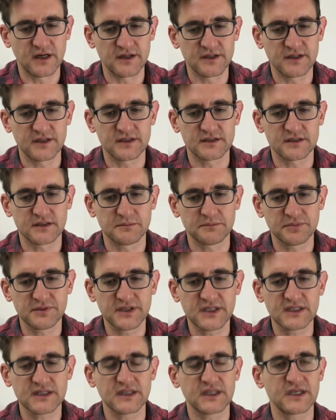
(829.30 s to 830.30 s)
it
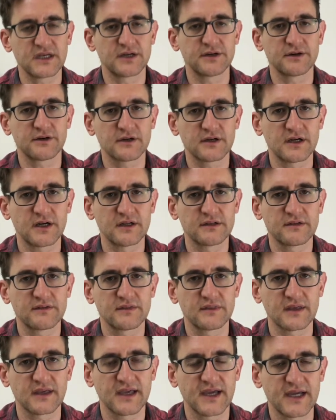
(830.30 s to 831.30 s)
completely undercuts
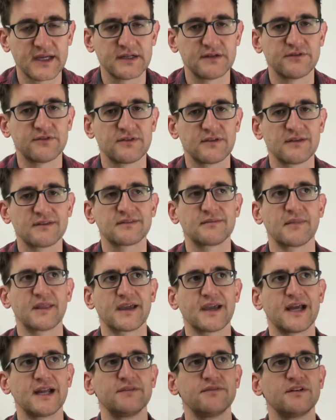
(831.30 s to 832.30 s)
the kind of system, the
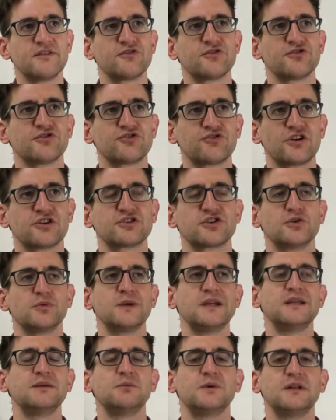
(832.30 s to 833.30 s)
kind of infrastructure
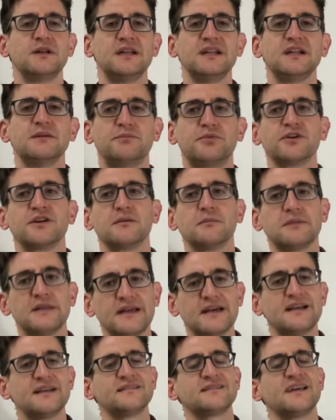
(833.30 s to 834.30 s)
we would need to put in
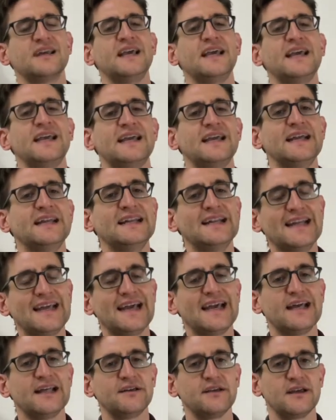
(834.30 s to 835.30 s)
place
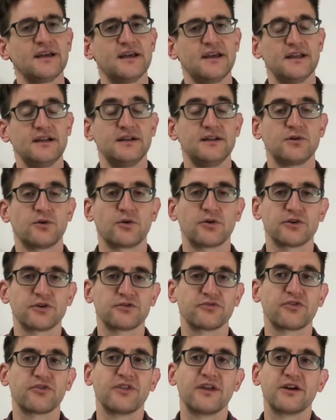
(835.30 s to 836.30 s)
in order
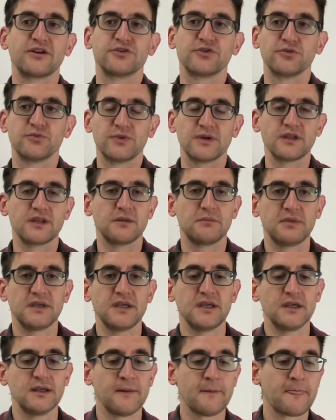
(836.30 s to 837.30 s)
for there to really
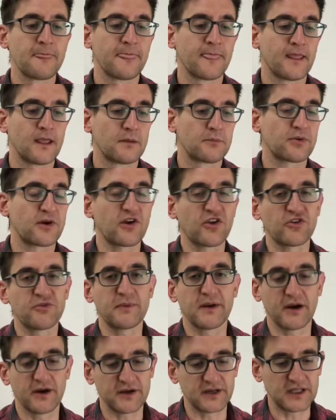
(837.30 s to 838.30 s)
be
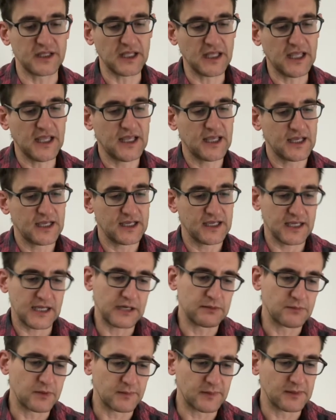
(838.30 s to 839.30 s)
prosperity
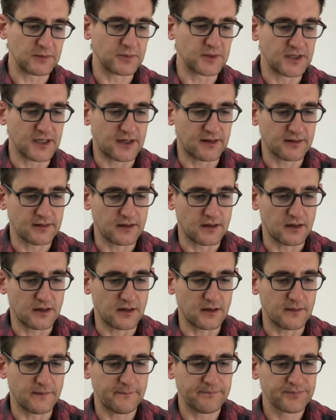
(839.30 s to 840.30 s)
in what we would now
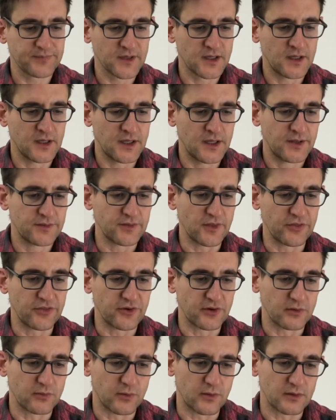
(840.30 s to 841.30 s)
call the
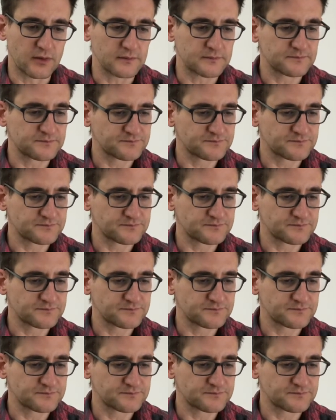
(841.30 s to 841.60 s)
third world.